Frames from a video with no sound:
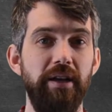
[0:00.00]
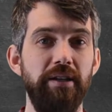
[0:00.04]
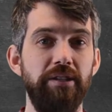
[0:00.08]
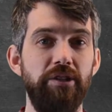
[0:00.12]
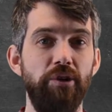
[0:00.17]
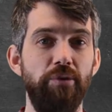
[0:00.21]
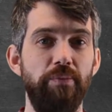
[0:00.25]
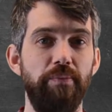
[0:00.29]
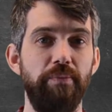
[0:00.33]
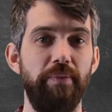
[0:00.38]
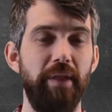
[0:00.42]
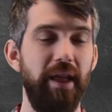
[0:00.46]
So
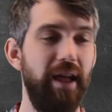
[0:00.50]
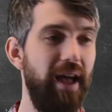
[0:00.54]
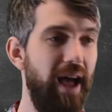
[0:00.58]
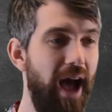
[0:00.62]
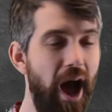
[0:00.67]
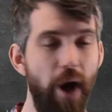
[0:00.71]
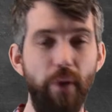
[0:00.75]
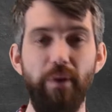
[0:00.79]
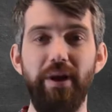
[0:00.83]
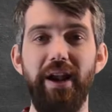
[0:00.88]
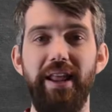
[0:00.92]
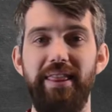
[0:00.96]

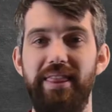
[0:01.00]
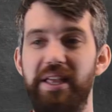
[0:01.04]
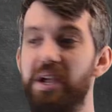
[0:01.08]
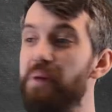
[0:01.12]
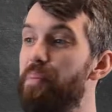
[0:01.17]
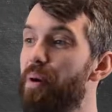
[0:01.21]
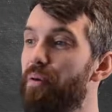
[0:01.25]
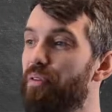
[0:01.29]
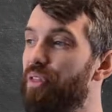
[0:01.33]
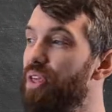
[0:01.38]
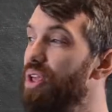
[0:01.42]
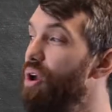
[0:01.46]
how can I think
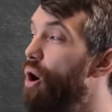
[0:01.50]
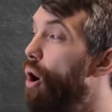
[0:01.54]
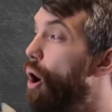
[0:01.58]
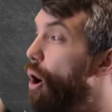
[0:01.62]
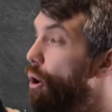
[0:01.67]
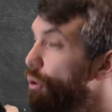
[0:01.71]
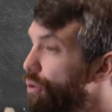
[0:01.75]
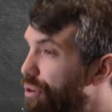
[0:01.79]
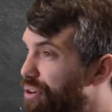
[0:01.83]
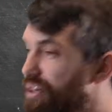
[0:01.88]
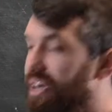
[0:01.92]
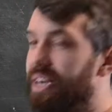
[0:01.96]
about the
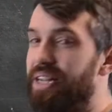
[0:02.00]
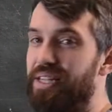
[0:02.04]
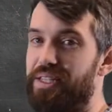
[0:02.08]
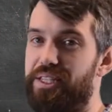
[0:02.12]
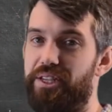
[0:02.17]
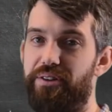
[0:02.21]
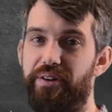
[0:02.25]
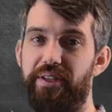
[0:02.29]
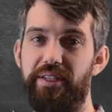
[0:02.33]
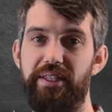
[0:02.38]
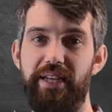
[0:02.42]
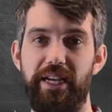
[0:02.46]
alternating
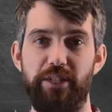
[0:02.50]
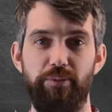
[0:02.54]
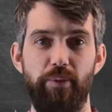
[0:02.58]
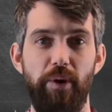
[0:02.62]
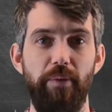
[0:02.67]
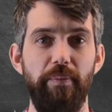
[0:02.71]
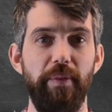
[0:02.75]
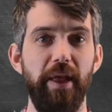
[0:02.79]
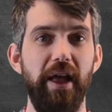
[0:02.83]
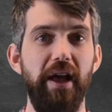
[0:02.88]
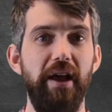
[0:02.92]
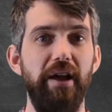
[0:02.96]
series test?
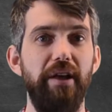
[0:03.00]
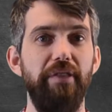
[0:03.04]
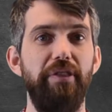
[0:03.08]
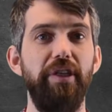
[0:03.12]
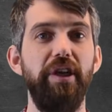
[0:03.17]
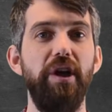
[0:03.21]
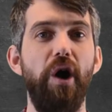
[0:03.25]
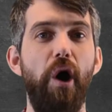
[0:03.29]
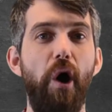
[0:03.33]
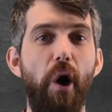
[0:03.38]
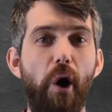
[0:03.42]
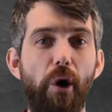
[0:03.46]
Well,
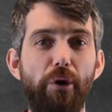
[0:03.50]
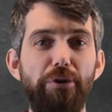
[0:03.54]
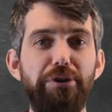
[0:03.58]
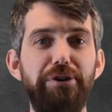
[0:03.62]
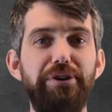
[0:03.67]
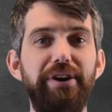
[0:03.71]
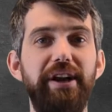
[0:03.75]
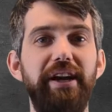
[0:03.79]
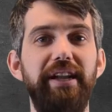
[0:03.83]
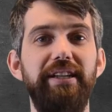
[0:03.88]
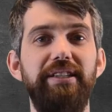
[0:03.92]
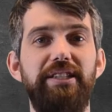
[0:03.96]
the
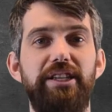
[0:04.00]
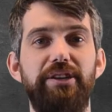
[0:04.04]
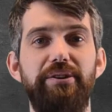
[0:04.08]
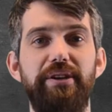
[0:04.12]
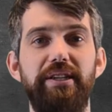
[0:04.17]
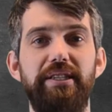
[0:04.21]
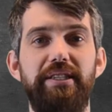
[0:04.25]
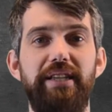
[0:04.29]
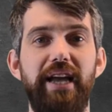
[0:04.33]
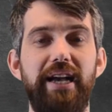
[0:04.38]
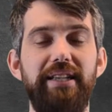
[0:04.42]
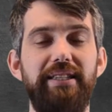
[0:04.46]
alternating
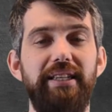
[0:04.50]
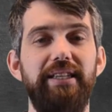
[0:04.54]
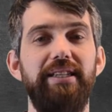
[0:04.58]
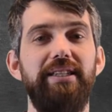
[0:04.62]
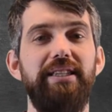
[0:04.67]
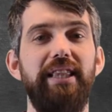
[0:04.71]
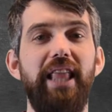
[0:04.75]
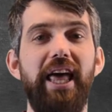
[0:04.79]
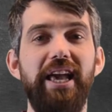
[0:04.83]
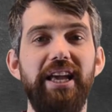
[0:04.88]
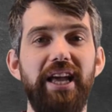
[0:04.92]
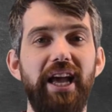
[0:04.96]
series test
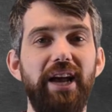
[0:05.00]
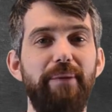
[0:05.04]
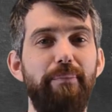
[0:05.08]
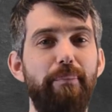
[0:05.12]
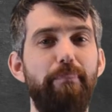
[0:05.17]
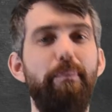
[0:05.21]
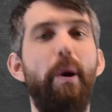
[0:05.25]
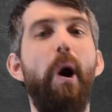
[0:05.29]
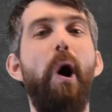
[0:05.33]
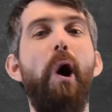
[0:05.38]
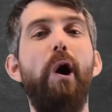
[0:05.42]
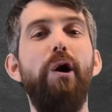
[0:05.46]
is like
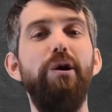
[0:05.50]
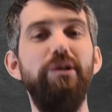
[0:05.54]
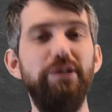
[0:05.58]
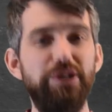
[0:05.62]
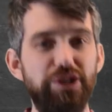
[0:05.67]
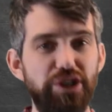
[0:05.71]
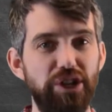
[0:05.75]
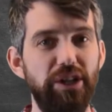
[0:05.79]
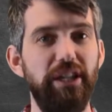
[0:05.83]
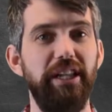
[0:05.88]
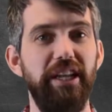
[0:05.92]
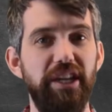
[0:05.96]

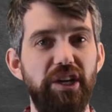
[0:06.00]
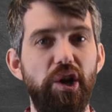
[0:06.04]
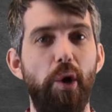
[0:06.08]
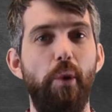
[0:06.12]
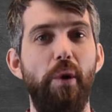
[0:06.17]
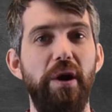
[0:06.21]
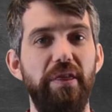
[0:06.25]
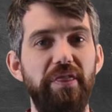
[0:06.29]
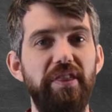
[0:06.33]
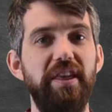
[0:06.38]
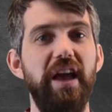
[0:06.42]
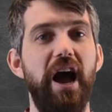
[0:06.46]
partially
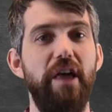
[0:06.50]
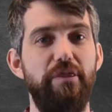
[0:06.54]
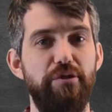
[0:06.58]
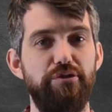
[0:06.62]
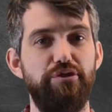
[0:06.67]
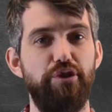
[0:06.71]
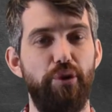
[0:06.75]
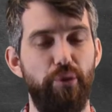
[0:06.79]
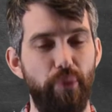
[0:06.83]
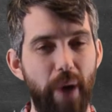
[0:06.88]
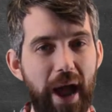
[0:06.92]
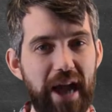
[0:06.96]
going the other
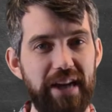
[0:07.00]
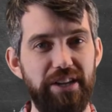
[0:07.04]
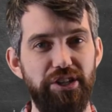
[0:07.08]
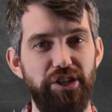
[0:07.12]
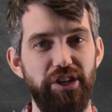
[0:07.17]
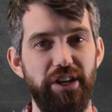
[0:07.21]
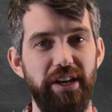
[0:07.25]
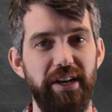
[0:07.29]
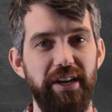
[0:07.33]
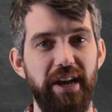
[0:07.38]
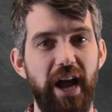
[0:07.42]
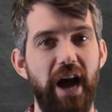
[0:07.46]

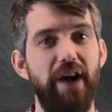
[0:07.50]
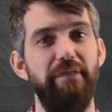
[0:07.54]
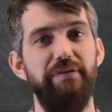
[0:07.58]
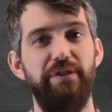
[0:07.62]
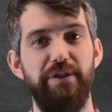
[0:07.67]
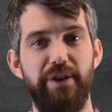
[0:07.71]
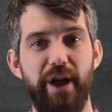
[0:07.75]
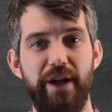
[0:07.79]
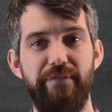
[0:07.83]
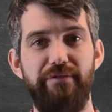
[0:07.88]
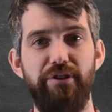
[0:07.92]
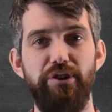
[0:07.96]
direction of
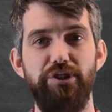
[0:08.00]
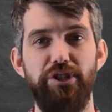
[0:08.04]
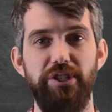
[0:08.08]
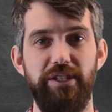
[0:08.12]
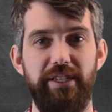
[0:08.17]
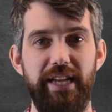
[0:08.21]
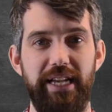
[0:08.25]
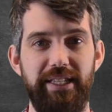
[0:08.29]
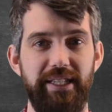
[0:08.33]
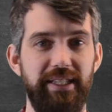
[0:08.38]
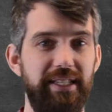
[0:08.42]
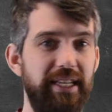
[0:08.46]
the divergence test.